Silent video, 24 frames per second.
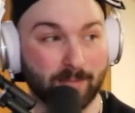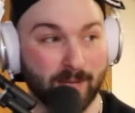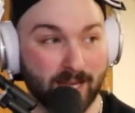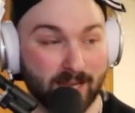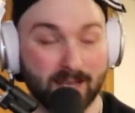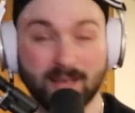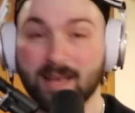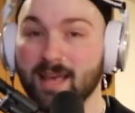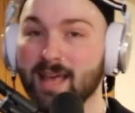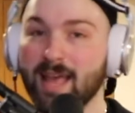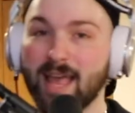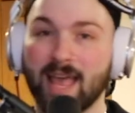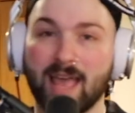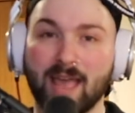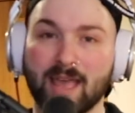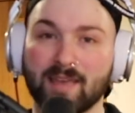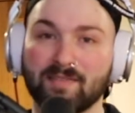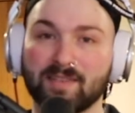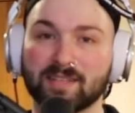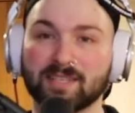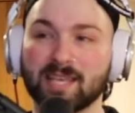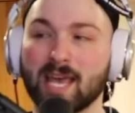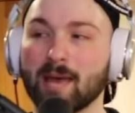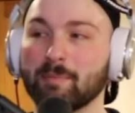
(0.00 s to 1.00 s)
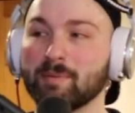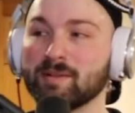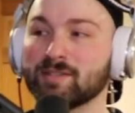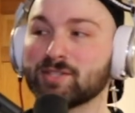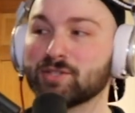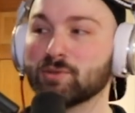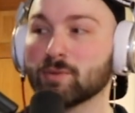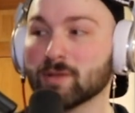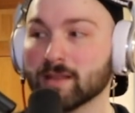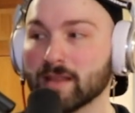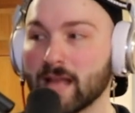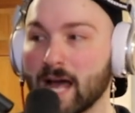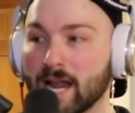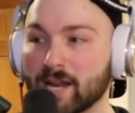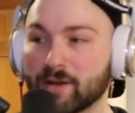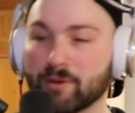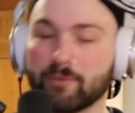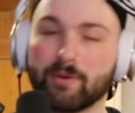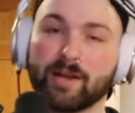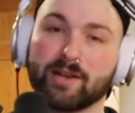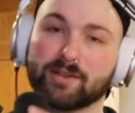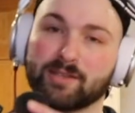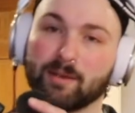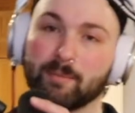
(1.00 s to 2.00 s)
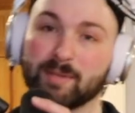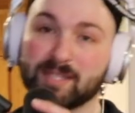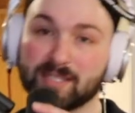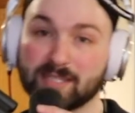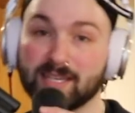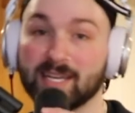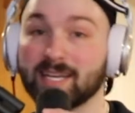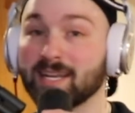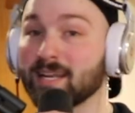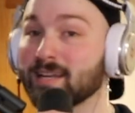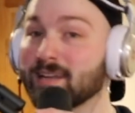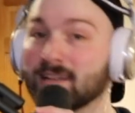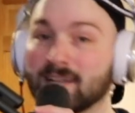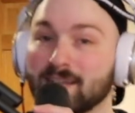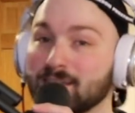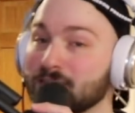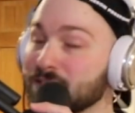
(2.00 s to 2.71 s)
me, hey, this happens to a lot of creators. I've been seeing it.